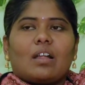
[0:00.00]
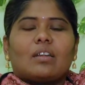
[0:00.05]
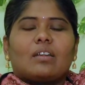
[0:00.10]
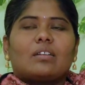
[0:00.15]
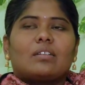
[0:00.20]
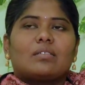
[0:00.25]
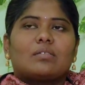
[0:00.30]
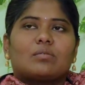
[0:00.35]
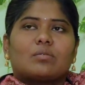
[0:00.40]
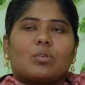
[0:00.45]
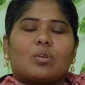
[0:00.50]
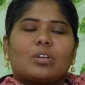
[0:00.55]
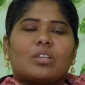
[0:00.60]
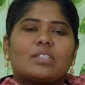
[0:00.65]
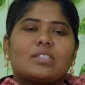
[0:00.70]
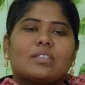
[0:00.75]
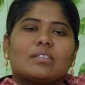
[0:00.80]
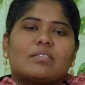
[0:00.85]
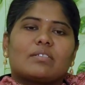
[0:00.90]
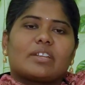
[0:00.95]
And
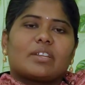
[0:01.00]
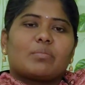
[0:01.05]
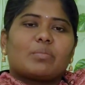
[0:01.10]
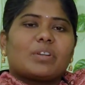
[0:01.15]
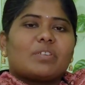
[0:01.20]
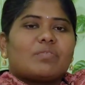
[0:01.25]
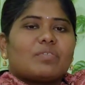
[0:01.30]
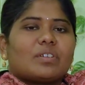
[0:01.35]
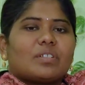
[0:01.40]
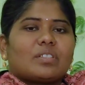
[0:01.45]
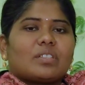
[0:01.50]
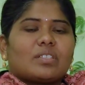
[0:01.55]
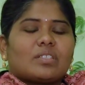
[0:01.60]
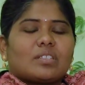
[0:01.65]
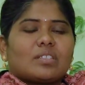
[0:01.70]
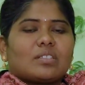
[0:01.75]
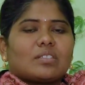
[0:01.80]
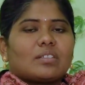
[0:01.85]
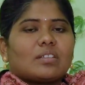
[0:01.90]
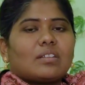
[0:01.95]
what is the treatment for
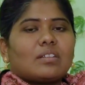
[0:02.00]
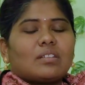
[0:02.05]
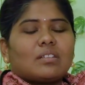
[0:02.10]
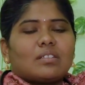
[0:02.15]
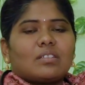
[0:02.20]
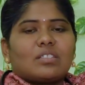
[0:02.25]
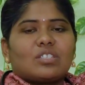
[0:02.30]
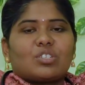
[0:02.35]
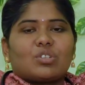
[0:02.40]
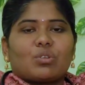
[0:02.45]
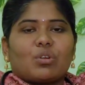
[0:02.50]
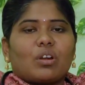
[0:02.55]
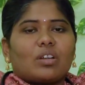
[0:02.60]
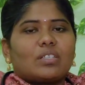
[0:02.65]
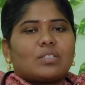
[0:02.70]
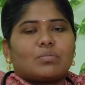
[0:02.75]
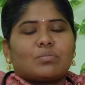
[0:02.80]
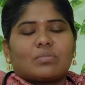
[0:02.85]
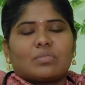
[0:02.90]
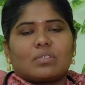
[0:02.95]
this is that
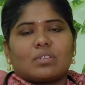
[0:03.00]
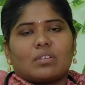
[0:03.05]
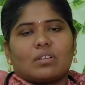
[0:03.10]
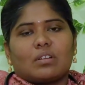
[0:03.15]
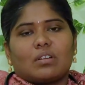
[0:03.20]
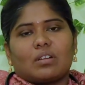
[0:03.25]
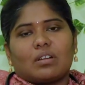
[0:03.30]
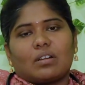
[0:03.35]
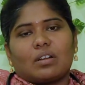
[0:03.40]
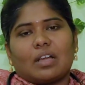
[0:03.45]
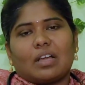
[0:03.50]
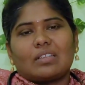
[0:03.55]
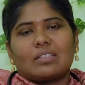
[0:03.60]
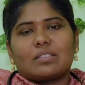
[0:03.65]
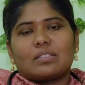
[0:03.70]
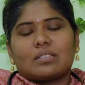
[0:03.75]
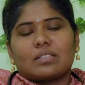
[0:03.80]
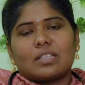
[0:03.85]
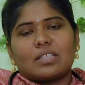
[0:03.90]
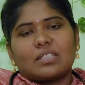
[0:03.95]
steroids,
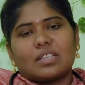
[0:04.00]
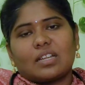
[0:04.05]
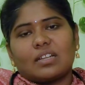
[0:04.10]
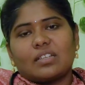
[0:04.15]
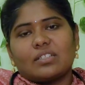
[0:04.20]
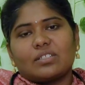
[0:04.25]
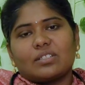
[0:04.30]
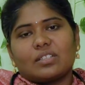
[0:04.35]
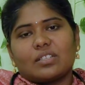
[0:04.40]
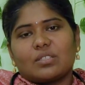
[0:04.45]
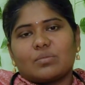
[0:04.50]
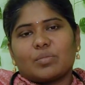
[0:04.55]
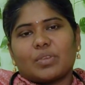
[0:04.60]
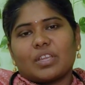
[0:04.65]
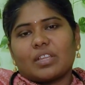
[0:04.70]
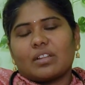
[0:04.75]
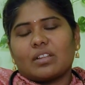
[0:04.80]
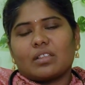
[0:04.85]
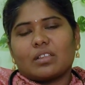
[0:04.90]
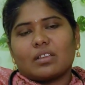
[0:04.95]
as this condition is
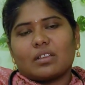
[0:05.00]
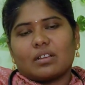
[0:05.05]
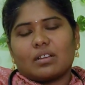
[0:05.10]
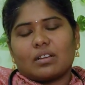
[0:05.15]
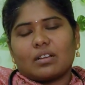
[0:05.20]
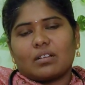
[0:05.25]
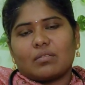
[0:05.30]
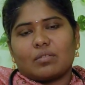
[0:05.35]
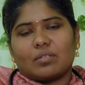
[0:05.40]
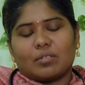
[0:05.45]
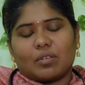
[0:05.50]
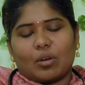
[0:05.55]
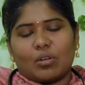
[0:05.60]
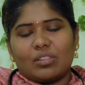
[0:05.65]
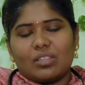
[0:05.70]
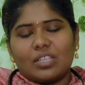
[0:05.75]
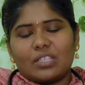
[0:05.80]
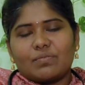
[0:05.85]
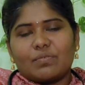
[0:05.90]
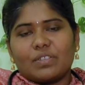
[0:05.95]
mainly,
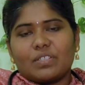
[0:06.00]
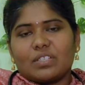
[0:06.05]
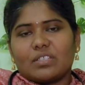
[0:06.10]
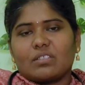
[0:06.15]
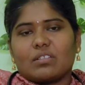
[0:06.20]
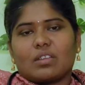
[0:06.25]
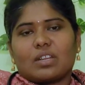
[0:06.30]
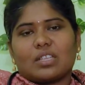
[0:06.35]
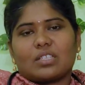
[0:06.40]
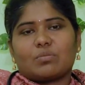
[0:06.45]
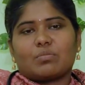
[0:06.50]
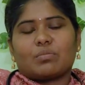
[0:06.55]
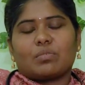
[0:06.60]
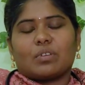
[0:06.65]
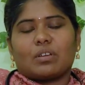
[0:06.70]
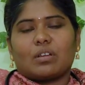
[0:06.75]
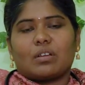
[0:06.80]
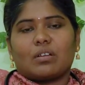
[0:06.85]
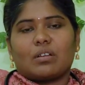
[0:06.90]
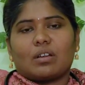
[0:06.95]
all these features
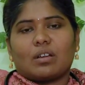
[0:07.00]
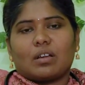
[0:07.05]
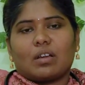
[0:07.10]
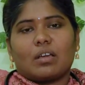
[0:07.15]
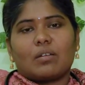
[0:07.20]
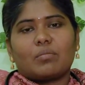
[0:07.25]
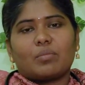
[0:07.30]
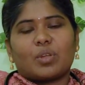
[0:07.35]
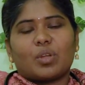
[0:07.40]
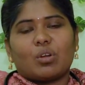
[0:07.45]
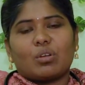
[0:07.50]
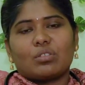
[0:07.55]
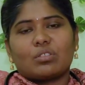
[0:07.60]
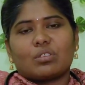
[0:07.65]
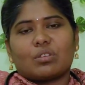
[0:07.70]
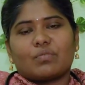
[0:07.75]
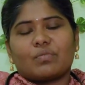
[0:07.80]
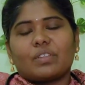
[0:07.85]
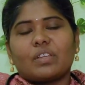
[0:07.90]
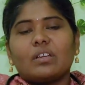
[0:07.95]
are
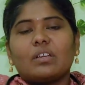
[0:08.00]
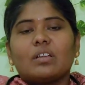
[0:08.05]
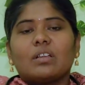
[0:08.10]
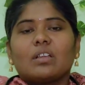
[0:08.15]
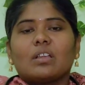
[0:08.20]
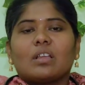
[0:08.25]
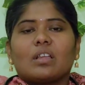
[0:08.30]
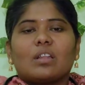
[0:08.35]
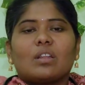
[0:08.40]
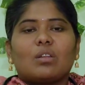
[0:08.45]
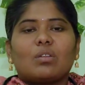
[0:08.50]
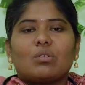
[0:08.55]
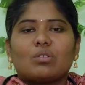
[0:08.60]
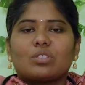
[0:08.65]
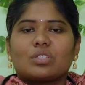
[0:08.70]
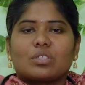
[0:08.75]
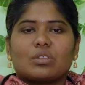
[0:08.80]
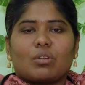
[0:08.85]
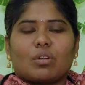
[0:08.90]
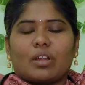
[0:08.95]
because of the
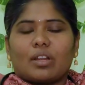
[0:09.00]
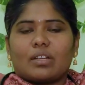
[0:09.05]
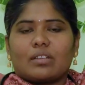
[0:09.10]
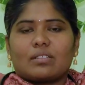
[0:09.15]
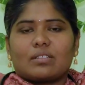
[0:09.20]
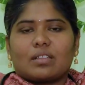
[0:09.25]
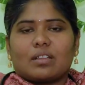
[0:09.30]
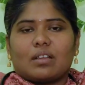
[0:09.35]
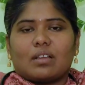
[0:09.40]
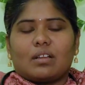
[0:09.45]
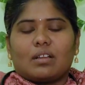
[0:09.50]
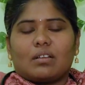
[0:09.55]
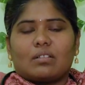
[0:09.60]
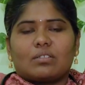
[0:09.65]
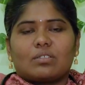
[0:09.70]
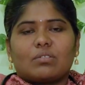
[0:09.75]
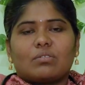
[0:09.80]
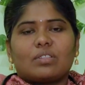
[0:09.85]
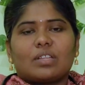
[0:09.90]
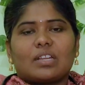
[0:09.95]
low steroids.
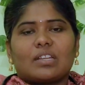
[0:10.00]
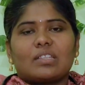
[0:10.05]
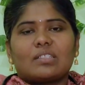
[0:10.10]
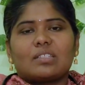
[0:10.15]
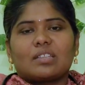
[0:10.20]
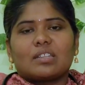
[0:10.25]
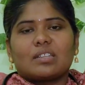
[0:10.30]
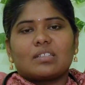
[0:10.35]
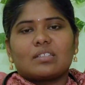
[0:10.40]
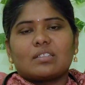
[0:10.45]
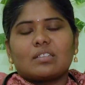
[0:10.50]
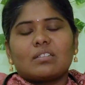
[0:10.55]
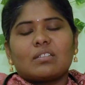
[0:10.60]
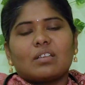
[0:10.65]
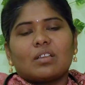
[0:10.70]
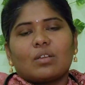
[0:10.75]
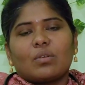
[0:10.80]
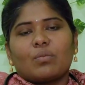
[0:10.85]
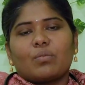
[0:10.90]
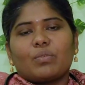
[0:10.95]
So that is the
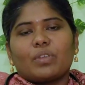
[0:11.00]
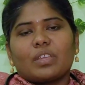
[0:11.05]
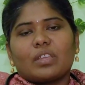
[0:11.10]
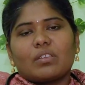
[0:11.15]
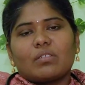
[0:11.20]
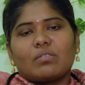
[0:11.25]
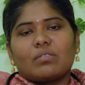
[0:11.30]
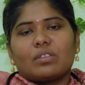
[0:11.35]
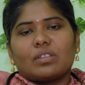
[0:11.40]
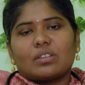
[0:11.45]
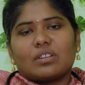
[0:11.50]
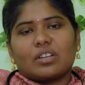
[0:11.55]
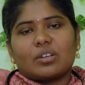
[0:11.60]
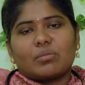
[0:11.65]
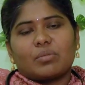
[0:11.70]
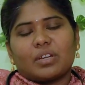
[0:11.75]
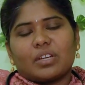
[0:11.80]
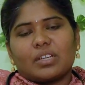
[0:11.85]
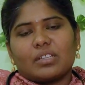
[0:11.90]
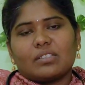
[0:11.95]
reason we give
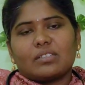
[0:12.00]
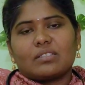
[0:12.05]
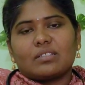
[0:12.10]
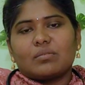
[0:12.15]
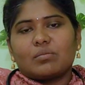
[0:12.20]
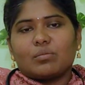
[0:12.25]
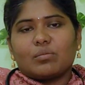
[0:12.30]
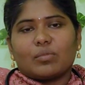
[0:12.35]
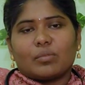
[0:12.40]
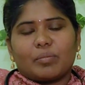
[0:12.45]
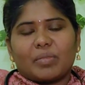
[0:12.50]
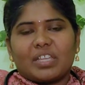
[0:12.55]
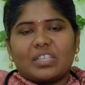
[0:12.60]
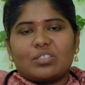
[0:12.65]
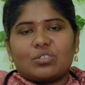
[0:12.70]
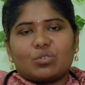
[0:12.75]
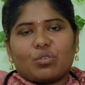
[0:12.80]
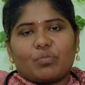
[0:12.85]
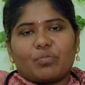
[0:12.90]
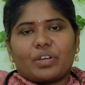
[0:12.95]
treatment is the
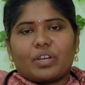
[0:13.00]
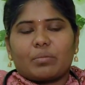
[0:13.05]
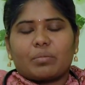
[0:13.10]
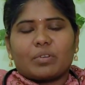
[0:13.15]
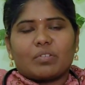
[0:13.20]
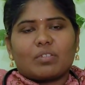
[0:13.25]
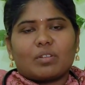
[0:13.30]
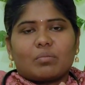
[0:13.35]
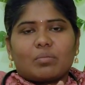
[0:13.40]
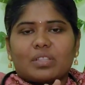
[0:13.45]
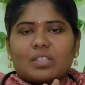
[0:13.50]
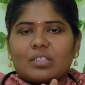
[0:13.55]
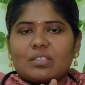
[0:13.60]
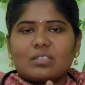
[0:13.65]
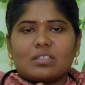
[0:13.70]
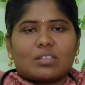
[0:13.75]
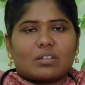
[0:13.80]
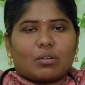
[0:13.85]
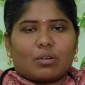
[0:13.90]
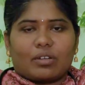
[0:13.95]
mainstay of treatment will be
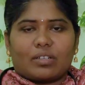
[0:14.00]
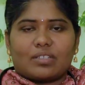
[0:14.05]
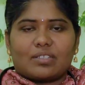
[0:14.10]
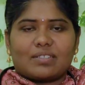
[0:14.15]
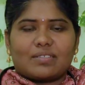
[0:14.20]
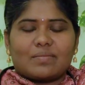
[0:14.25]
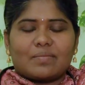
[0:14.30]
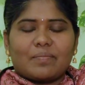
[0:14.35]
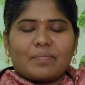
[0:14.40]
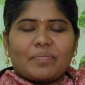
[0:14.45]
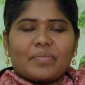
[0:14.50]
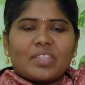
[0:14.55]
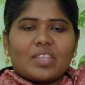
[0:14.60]
the steroids.